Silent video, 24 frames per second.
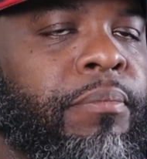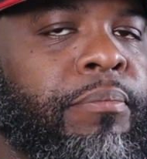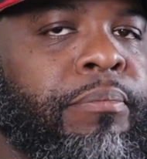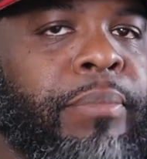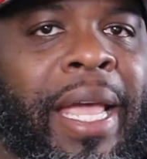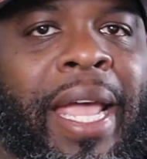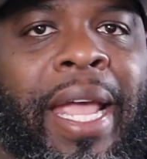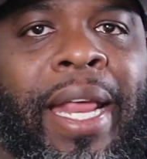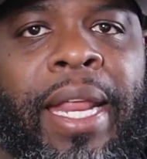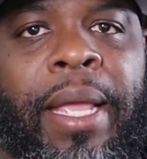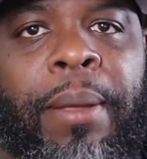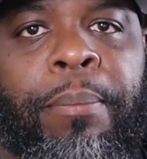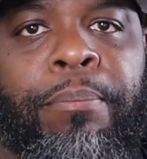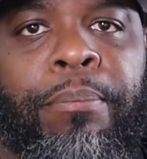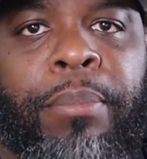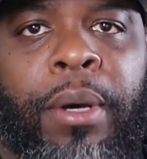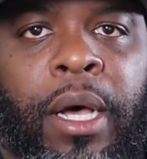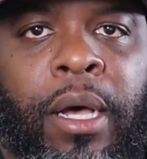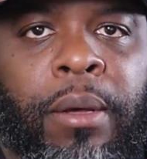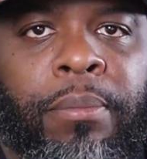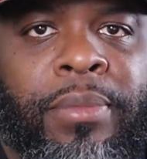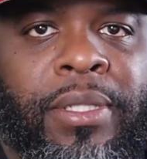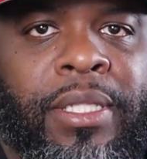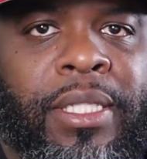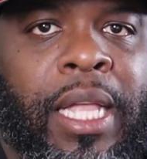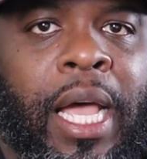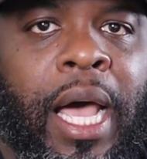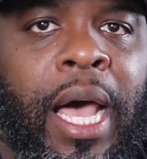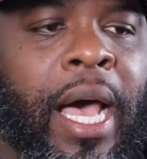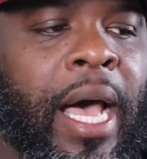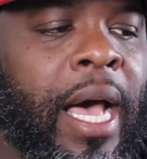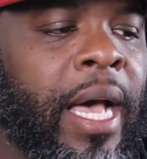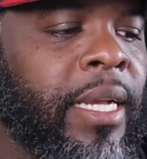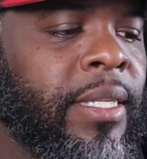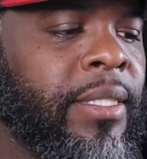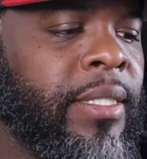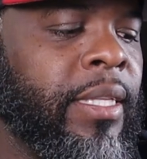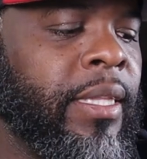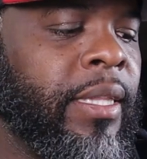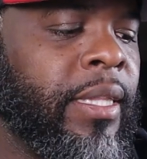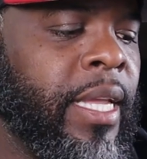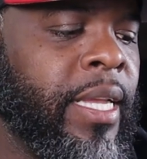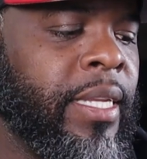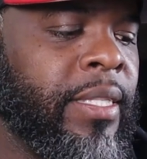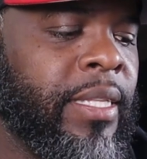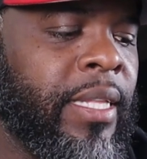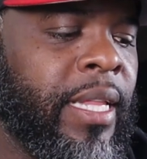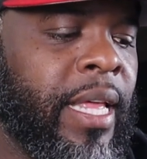banning bump stocks and
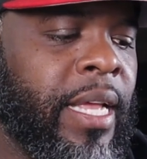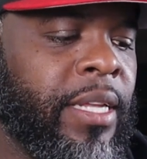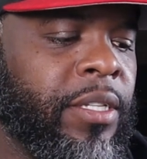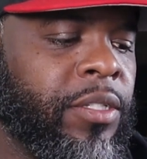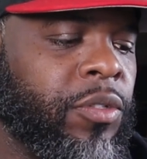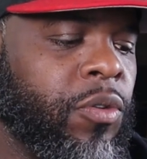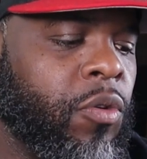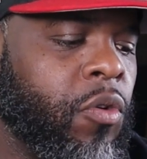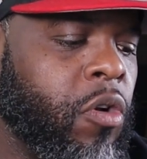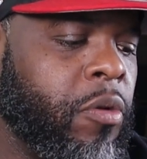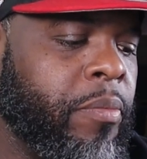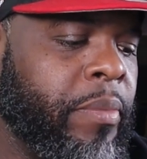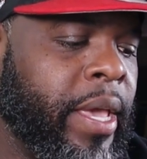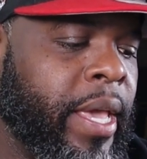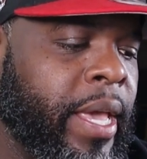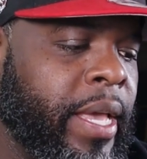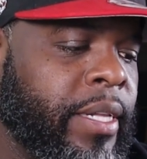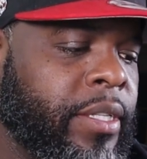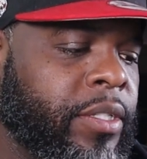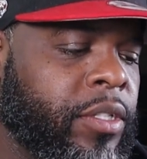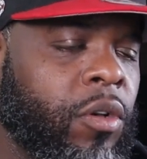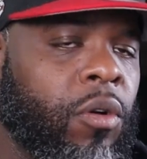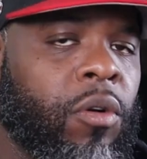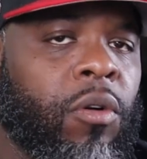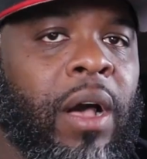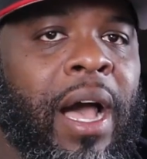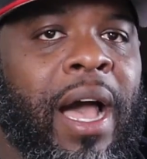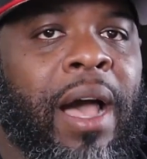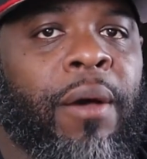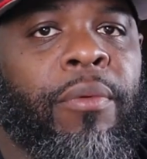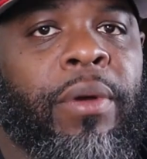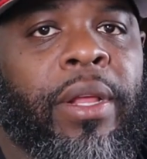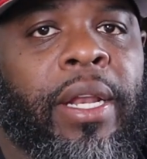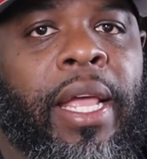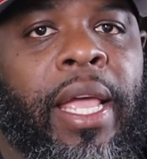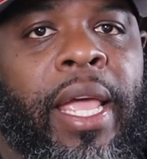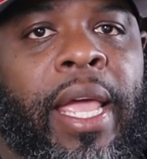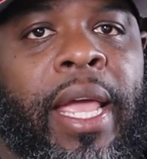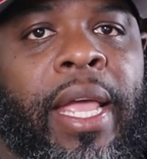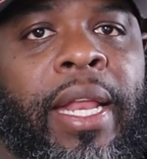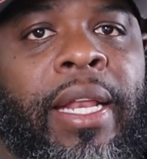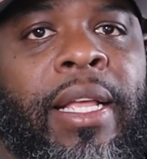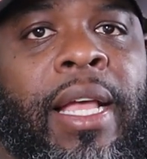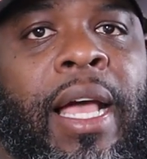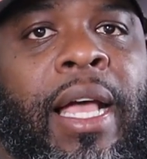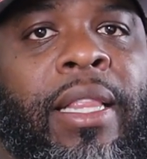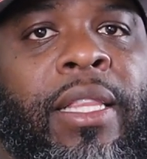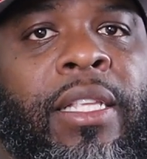things of that sort, man. So I went
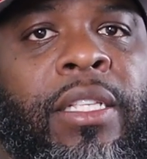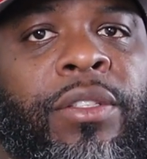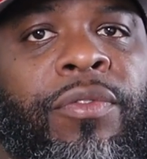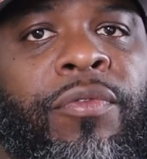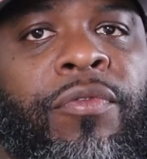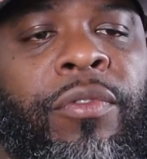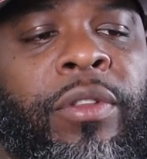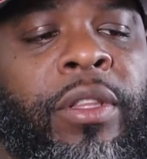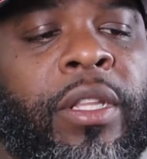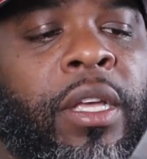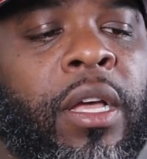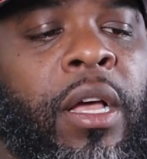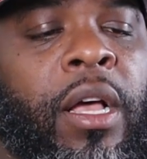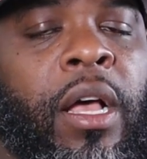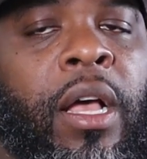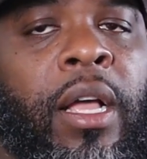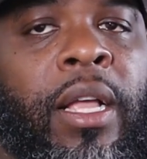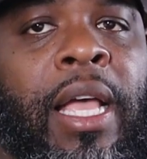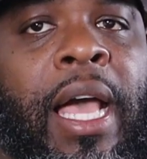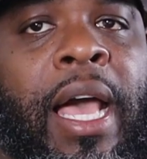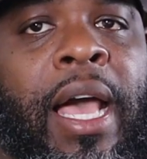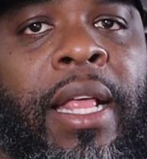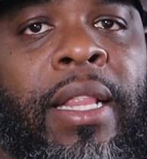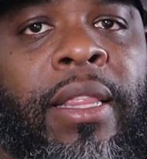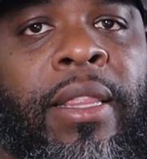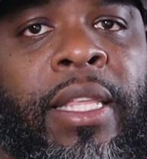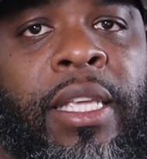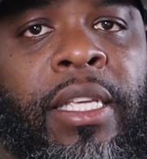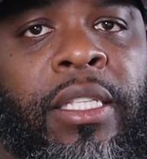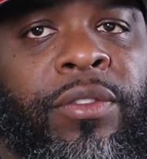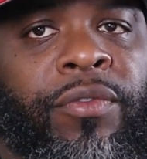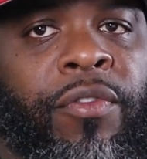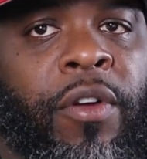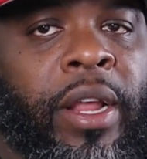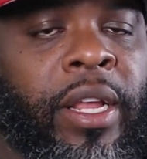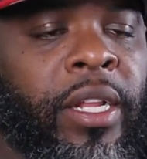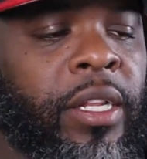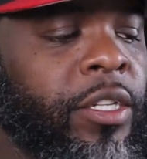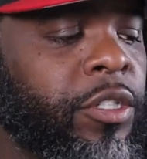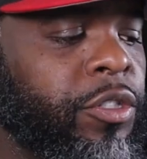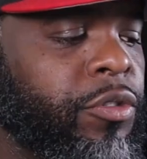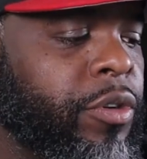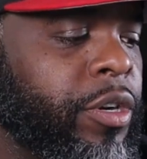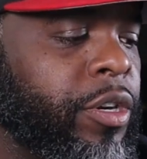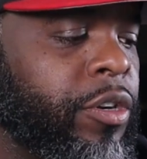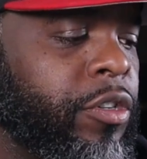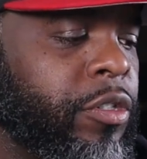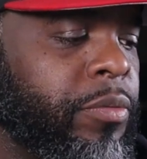ahead and got these Franklin
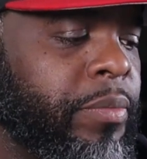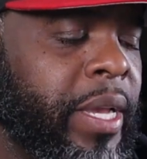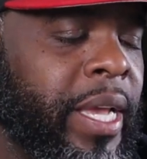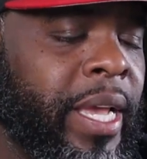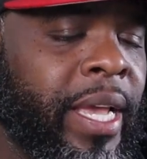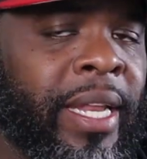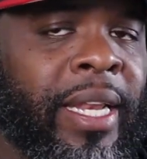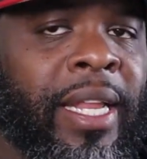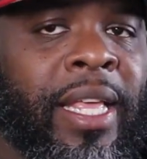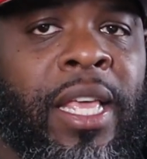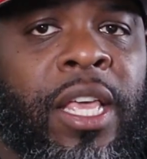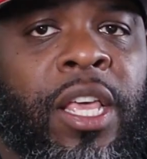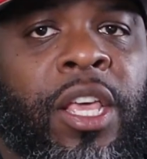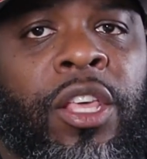triggers, man.